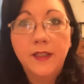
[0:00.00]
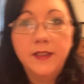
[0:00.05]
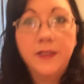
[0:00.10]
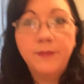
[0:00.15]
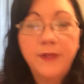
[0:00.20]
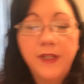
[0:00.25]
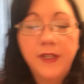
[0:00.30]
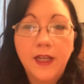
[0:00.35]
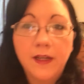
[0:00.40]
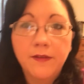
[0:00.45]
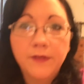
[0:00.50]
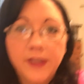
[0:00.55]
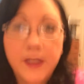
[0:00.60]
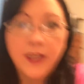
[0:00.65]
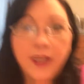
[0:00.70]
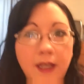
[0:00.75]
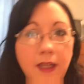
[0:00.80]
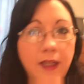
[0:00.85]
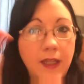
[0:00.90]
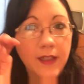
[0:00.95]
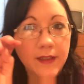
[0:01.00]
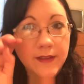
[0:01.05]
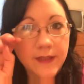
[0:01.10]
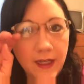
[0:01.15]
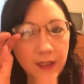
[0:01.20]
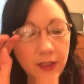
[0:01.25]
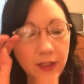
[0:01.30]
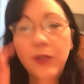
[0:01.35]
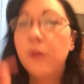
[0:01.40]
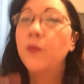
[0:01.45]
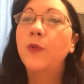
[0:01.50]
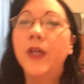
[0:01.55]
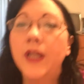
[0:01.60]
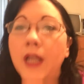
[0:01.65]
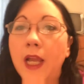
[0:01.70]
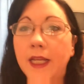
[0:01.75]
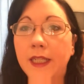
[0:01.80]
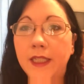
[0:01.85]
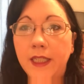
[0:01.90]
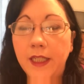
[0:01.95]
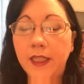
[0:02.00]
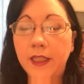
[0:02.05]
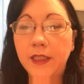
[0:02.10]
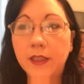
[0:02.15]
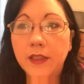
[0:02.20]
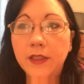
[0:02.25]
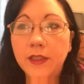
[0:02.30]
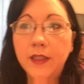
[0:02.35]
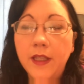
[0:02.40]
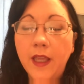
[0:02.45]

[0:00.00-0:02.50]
it's been every day exactly what I need